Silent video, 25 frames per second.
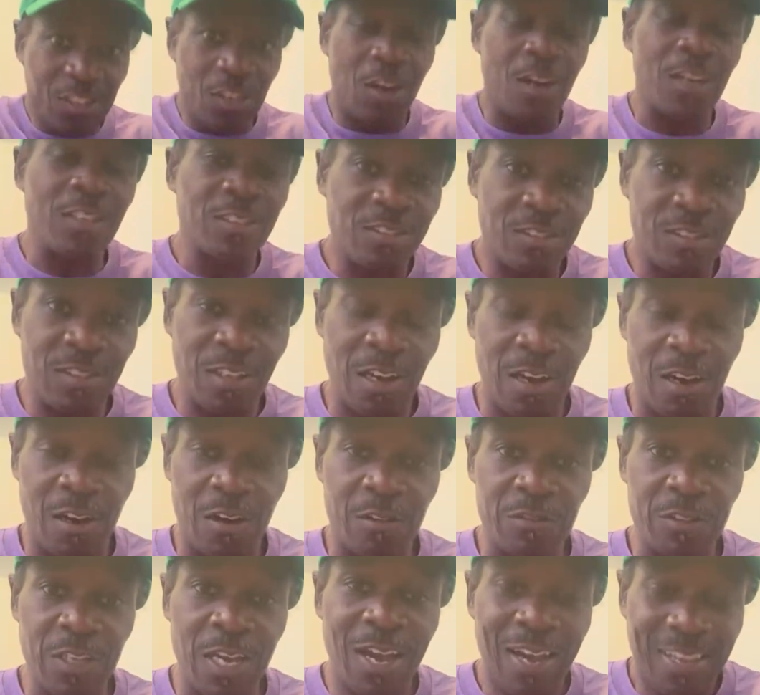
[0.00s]

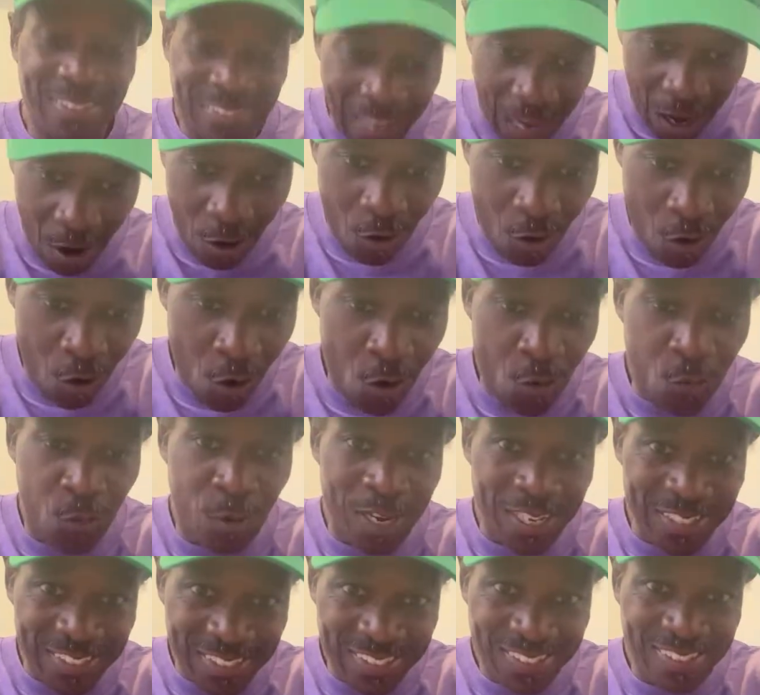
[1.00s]
ourselves. As I
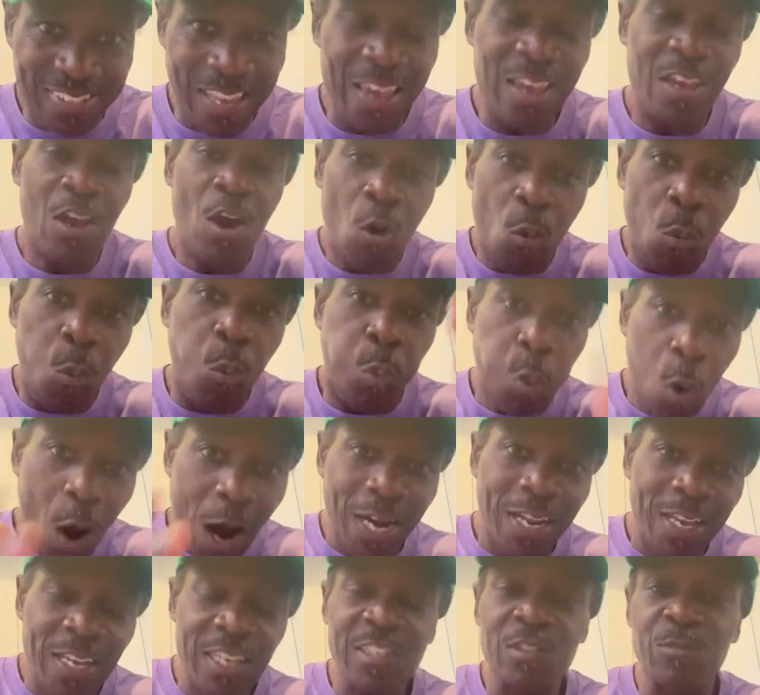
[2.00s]
always say,
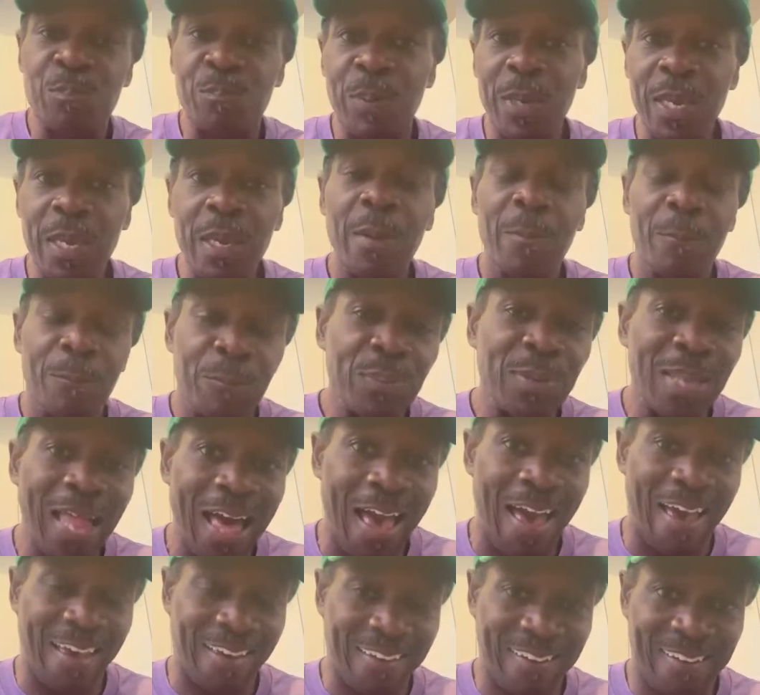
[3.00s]
what is being
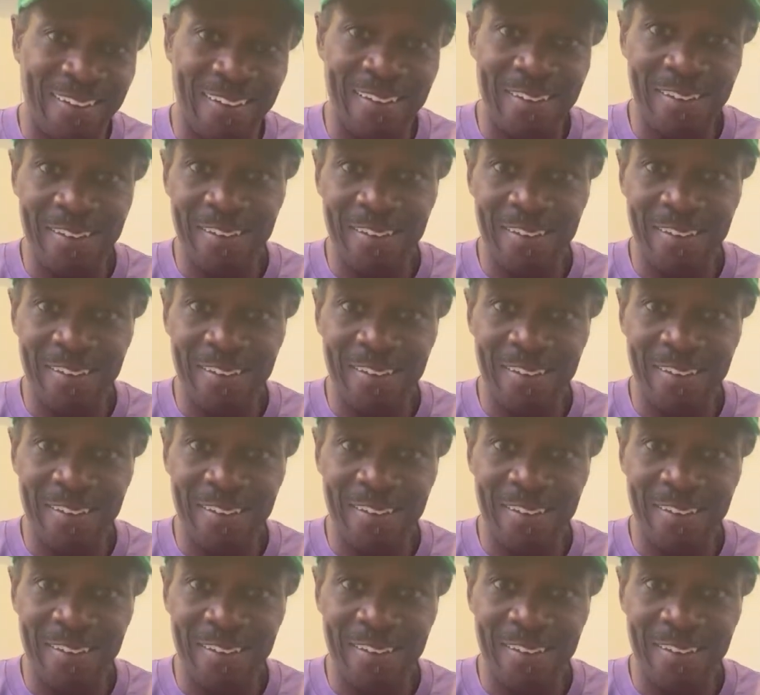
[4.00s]
black?